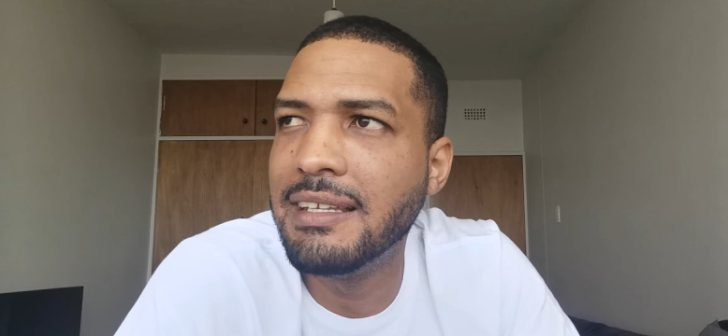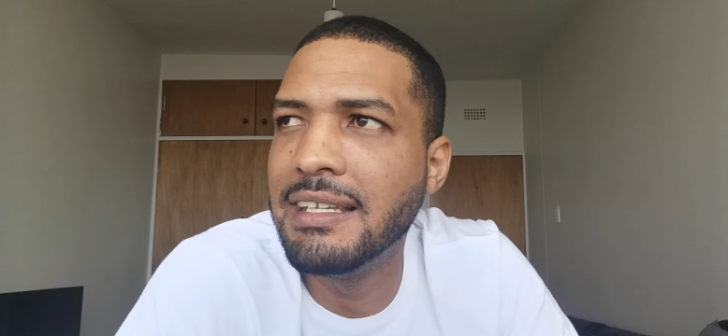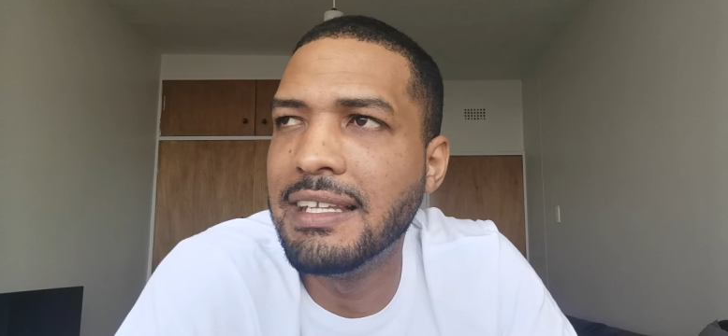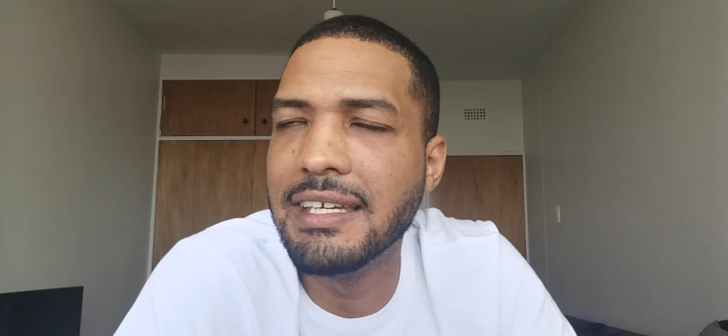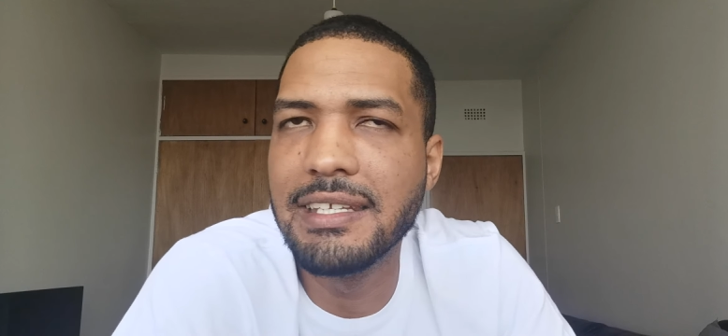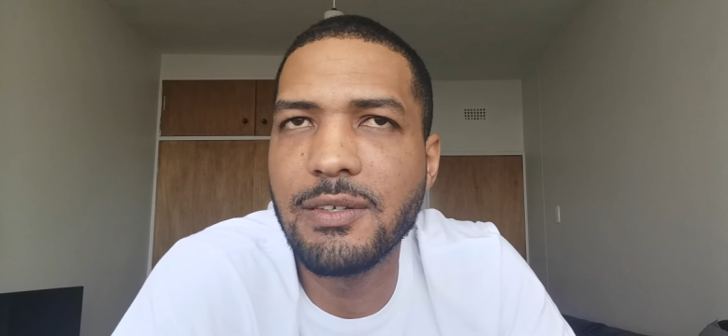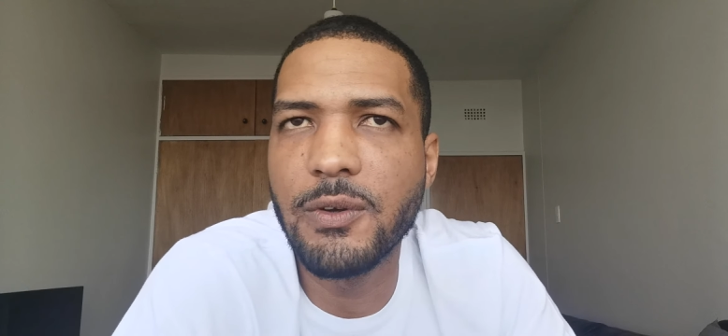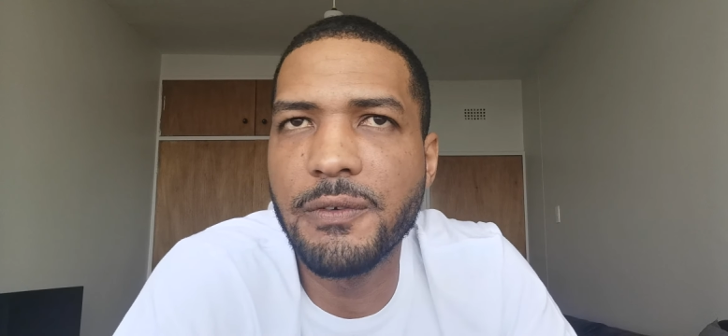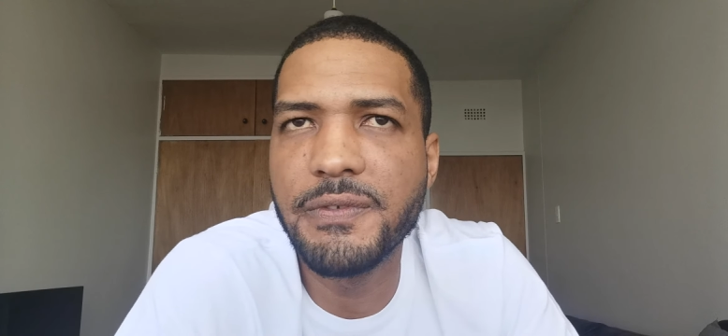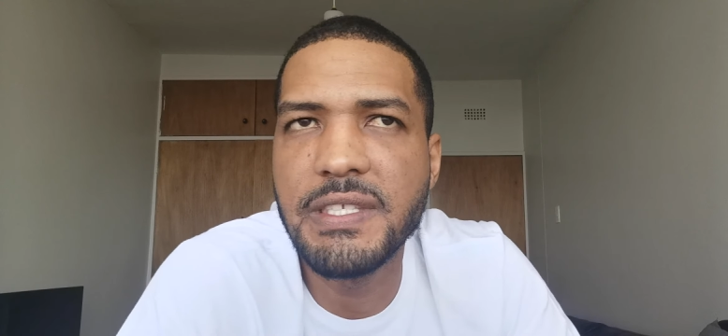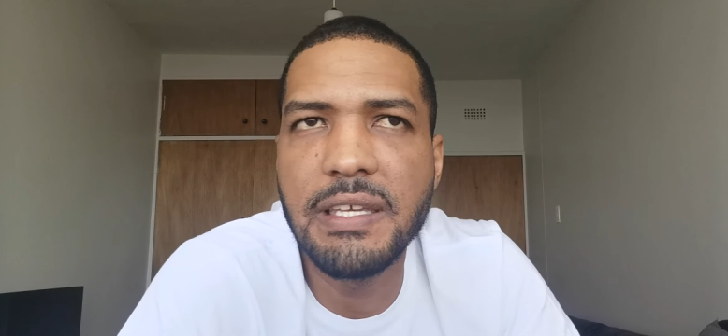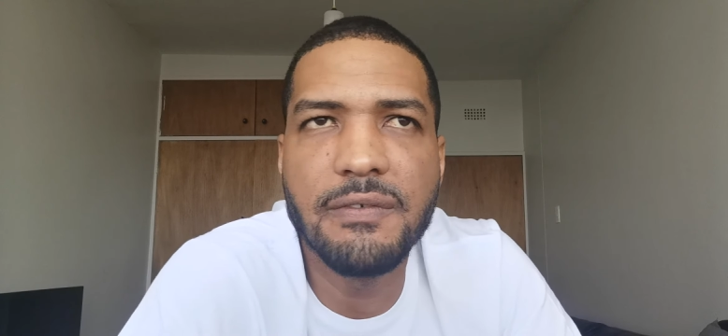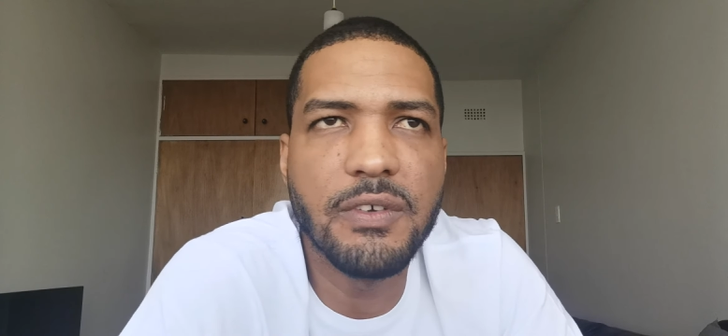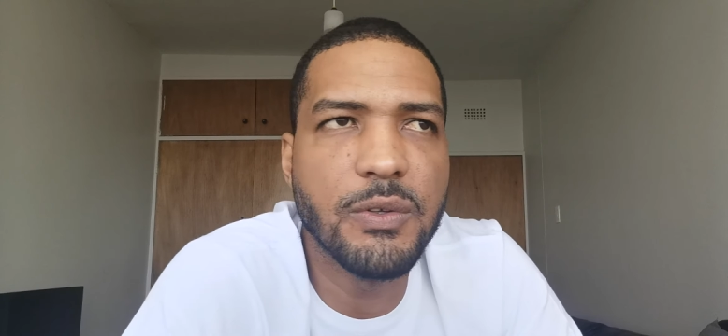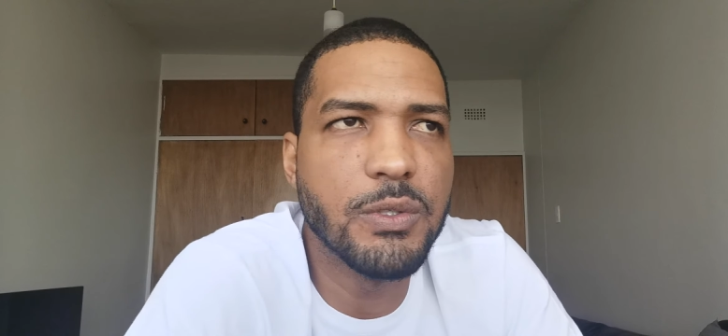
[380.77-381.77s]
learned off
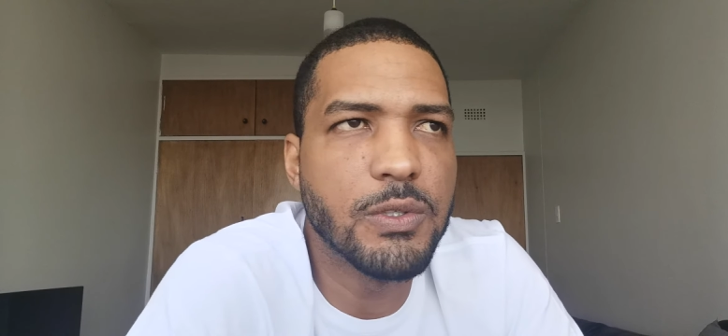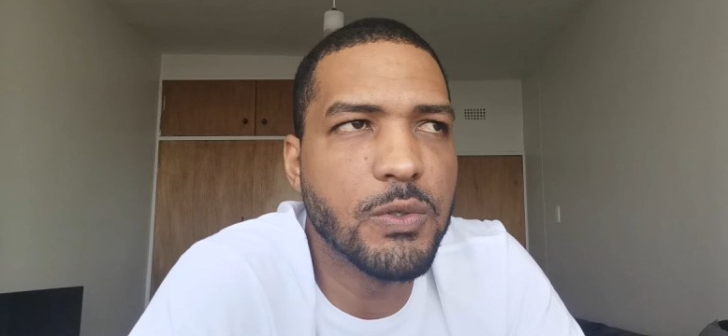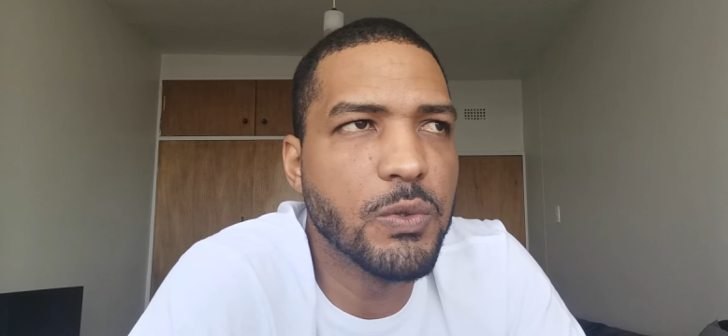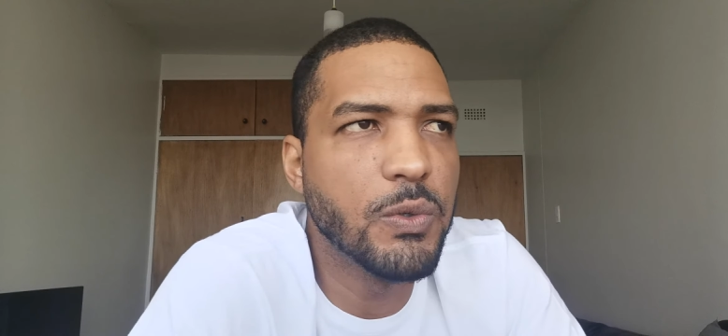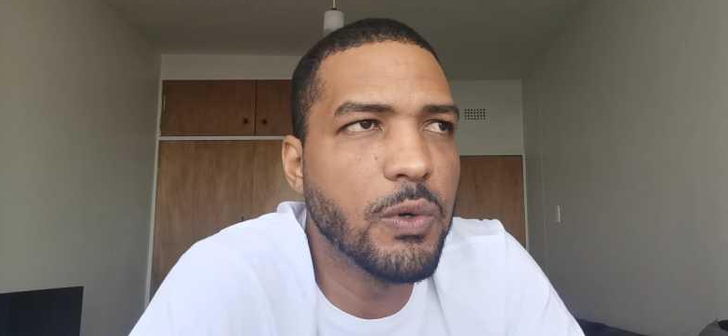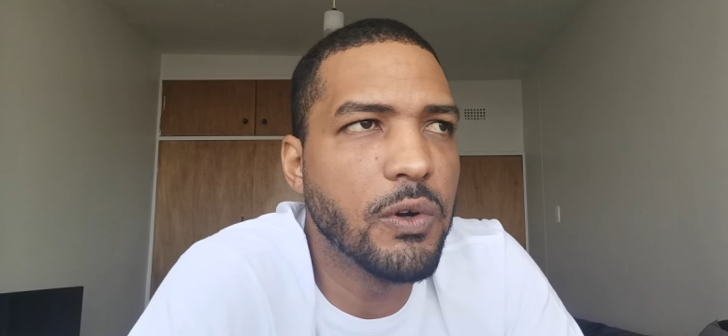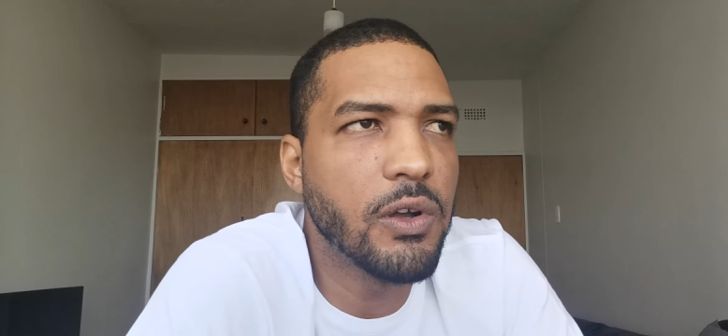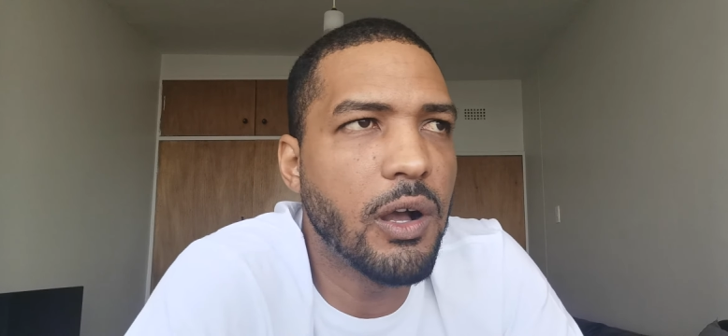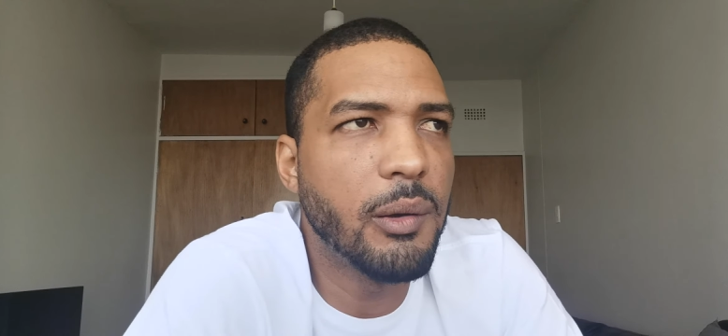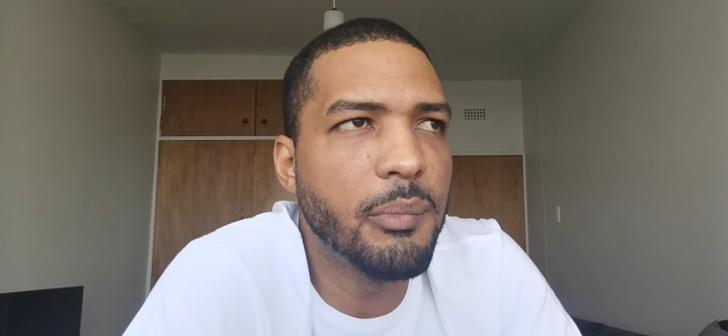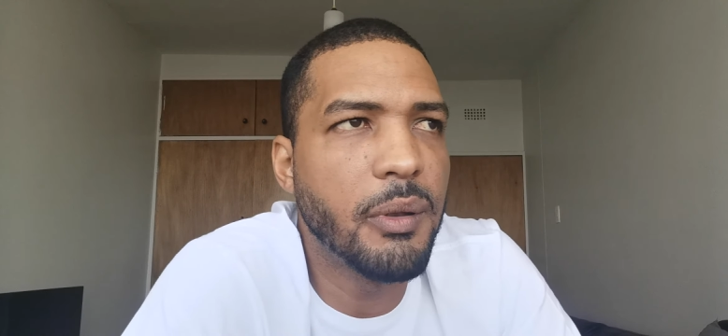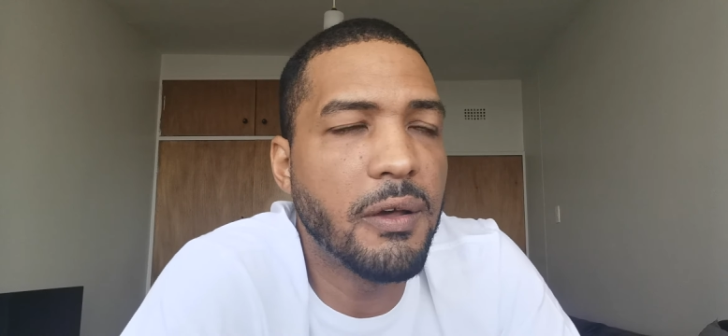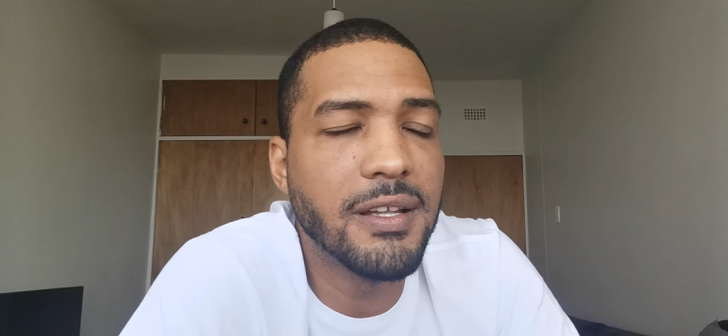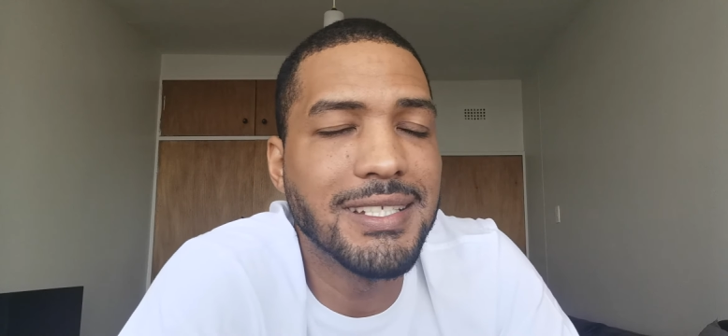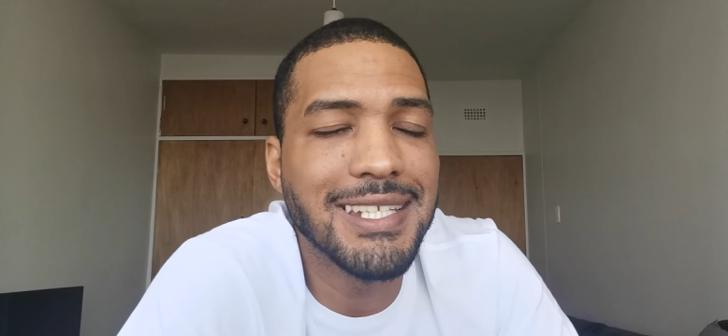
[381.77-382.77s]
702 or
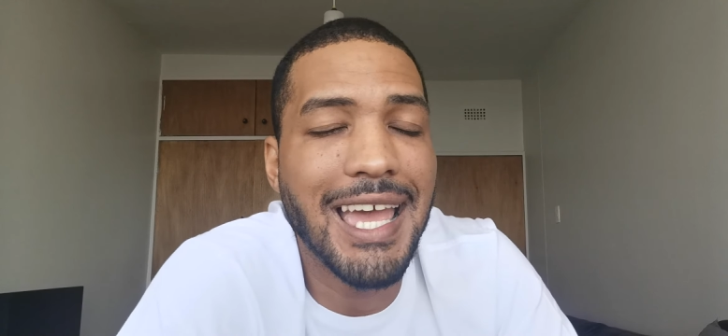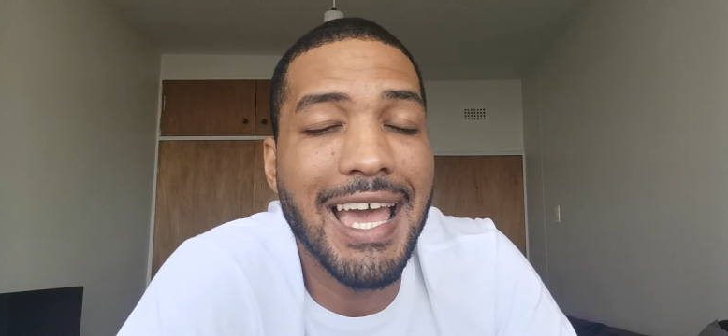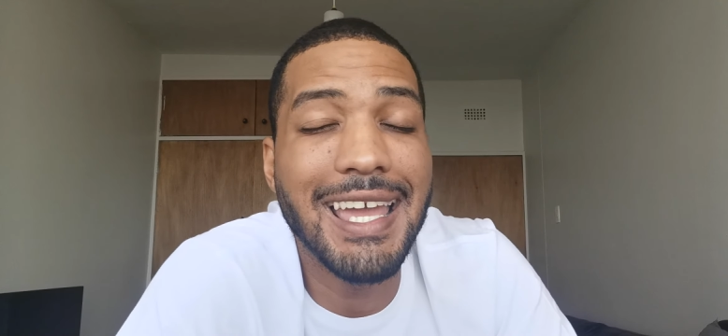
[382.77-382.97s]
Carte Blanche.